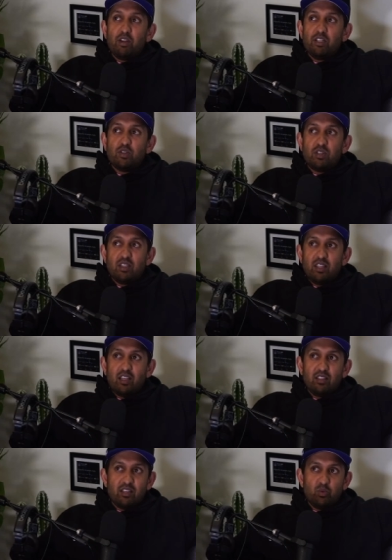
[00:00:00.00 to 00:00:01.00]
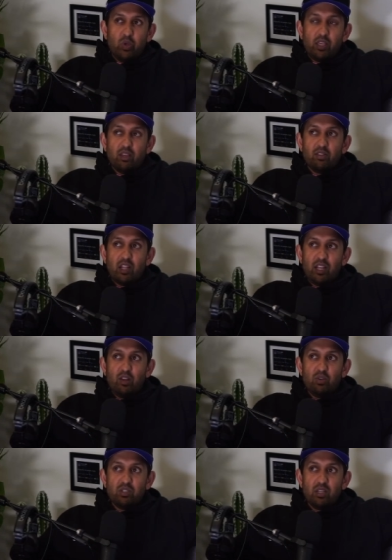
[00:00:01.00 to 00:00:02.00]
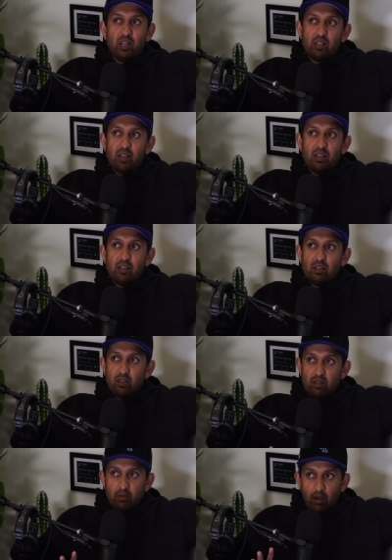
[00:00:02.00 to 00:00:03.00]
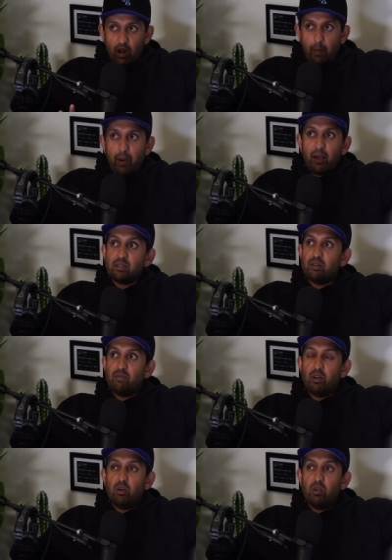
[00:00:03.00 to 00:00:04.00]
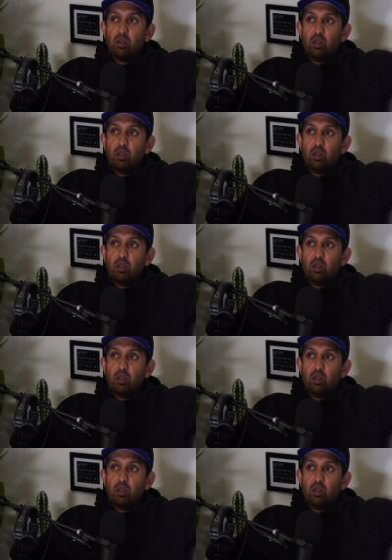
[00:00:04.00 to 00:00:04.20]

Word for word: interesting thing this weekend that I noticed in LA on a positive note?